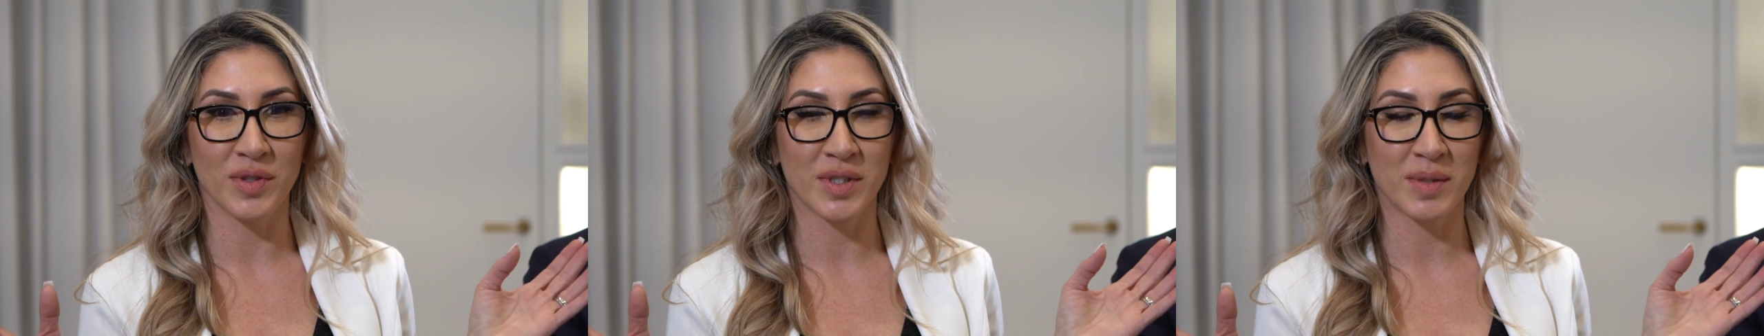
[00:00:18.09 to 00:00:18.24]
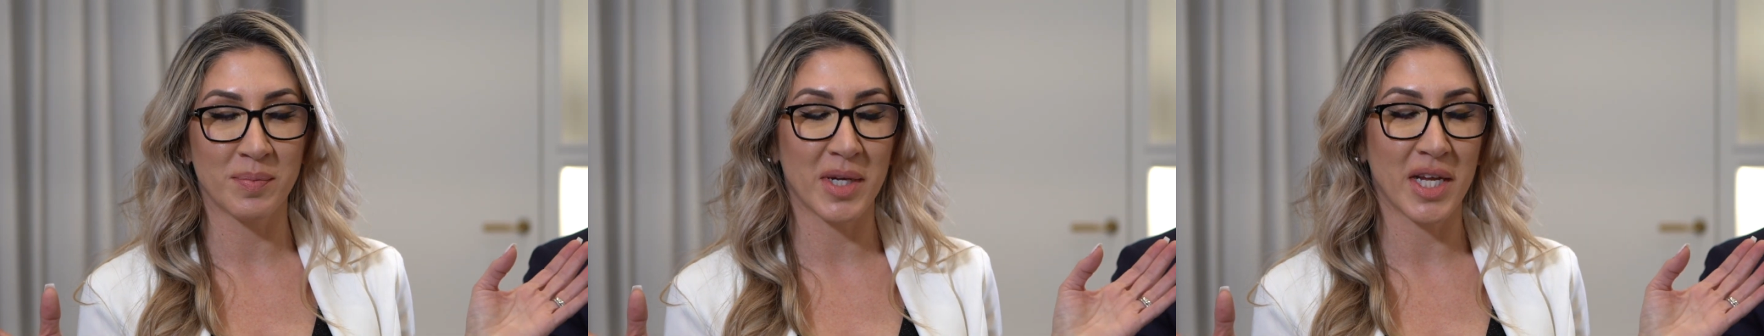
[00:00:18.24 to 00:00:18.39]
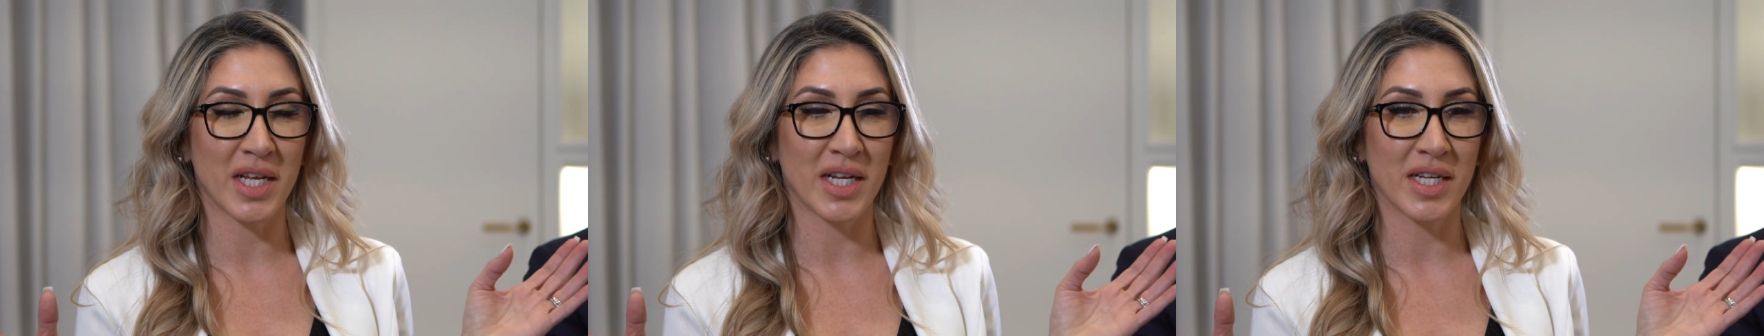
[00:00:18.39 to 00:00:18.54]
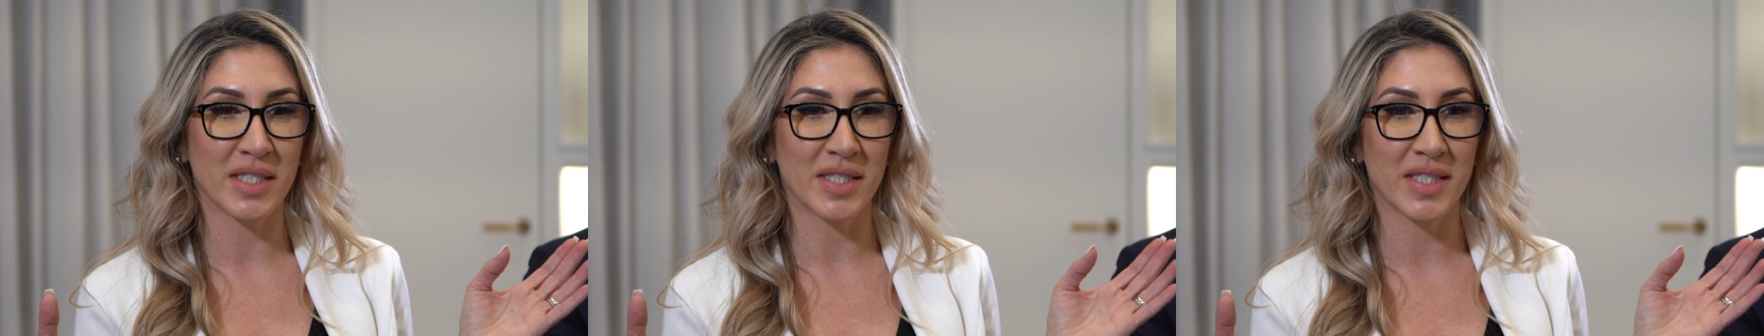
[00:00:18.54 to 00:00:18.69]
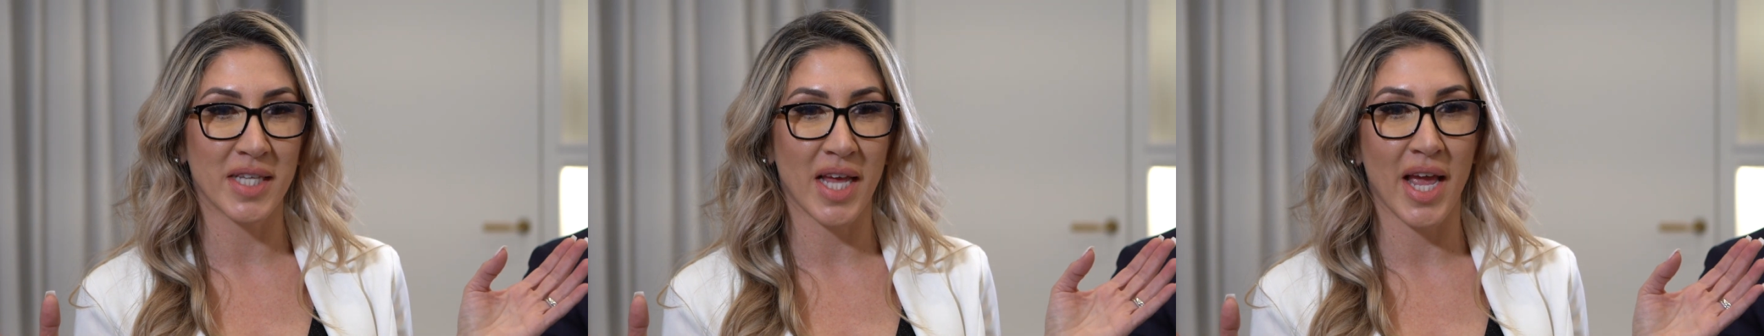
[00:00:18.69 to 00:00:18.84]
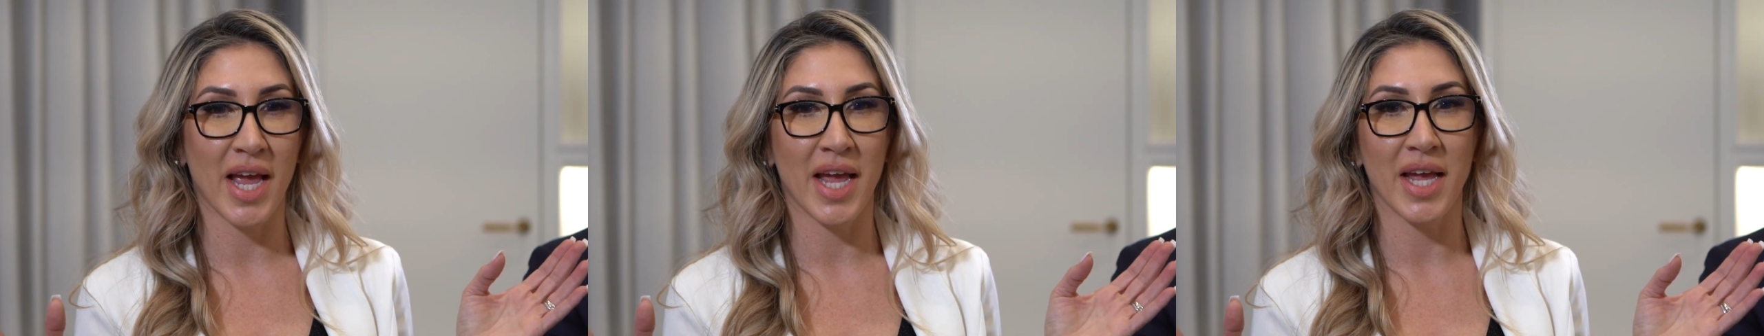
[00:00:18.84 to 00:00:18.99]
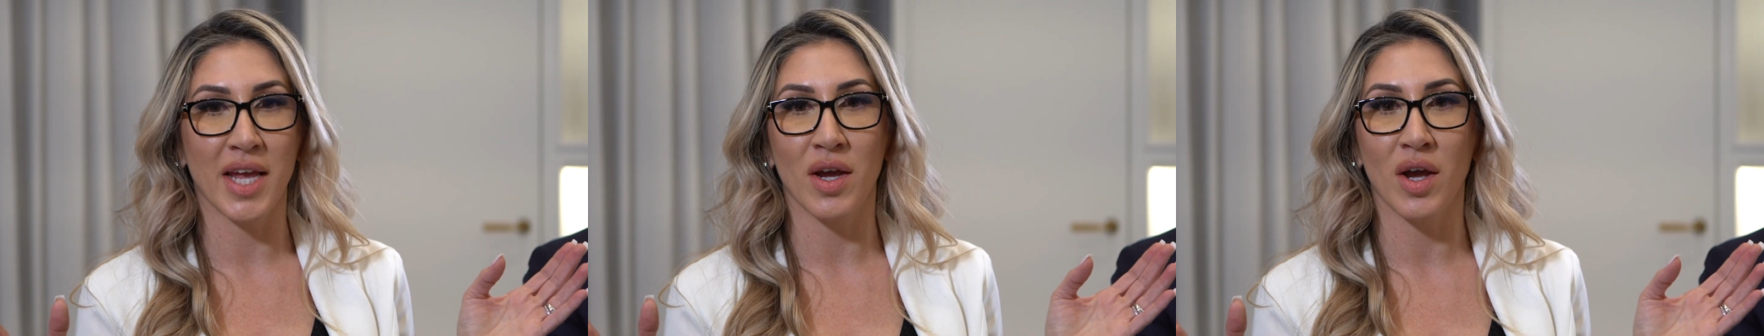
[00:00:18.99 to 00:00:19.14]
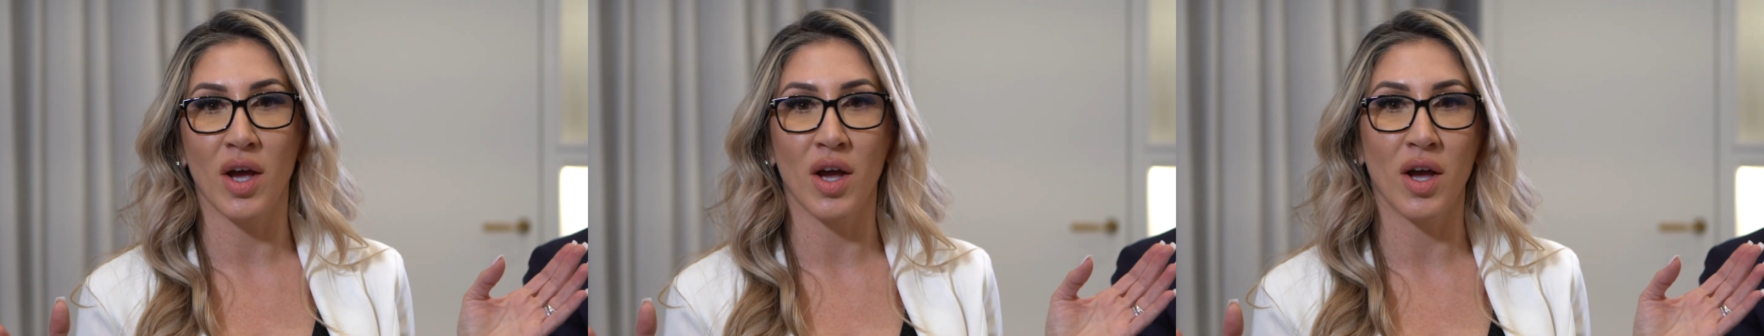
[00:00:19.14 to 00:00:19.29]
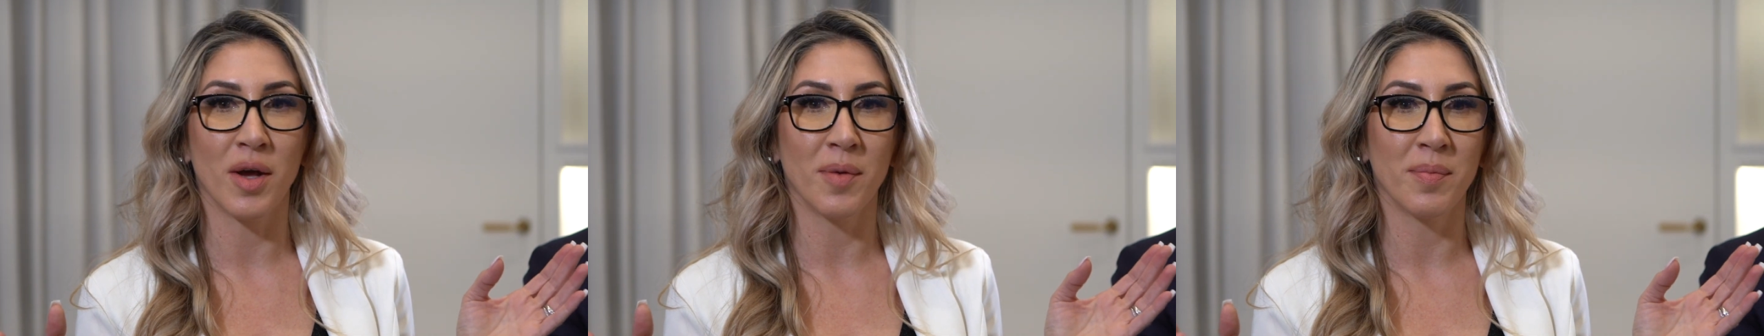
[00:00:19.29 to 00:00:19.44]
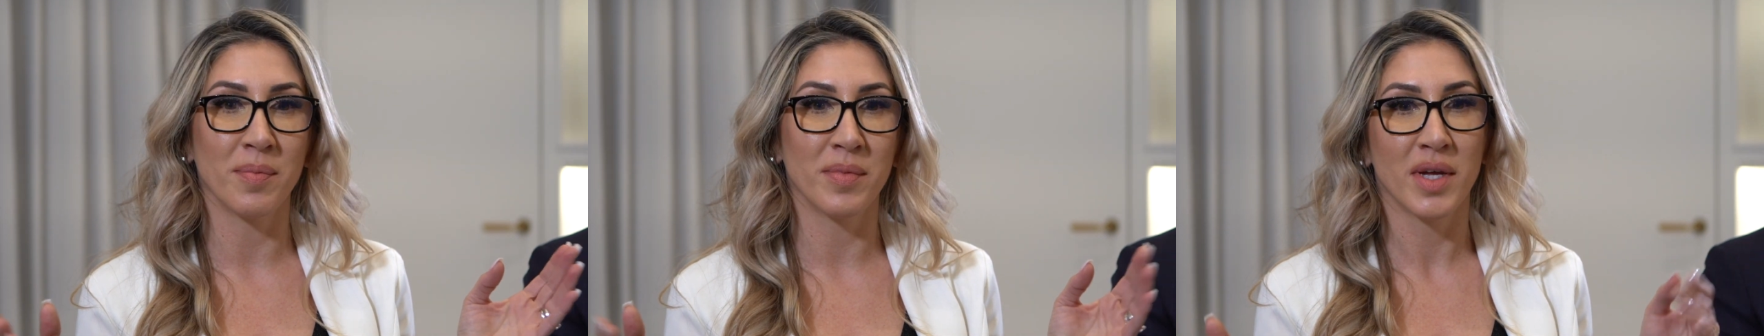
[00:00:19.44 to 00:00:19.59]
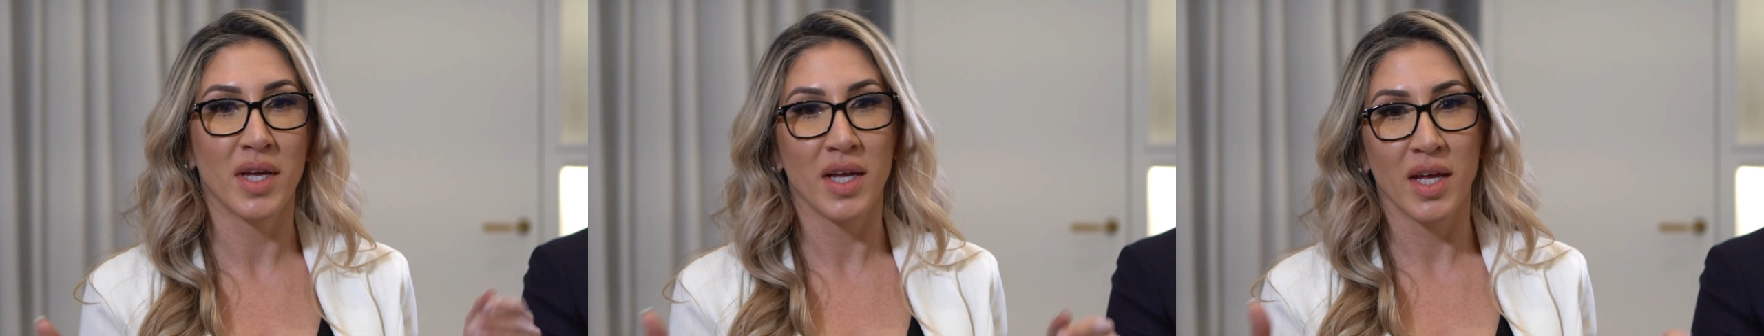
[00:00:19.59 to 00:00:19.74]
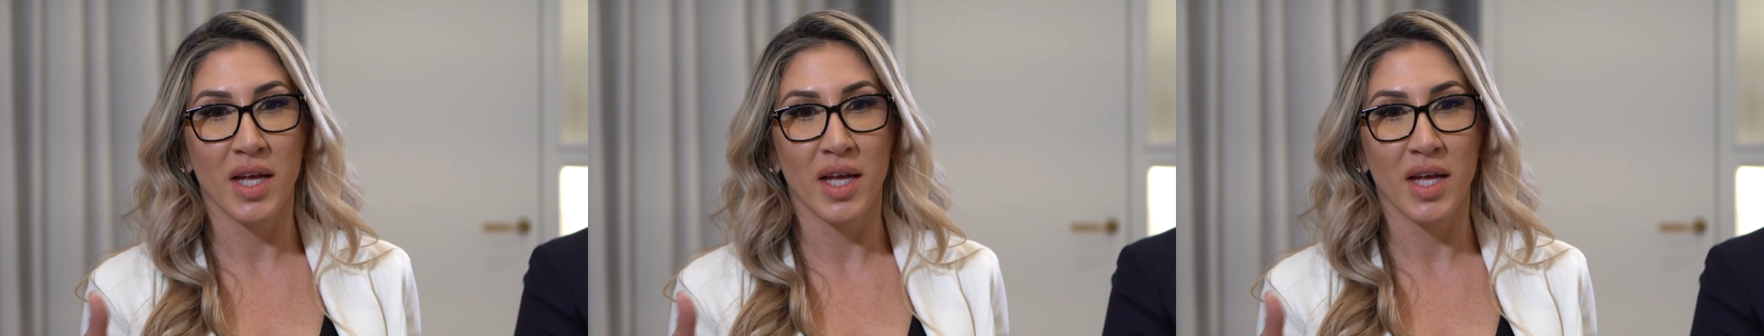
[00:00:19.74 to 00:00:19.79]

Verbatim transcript: speed and say, um,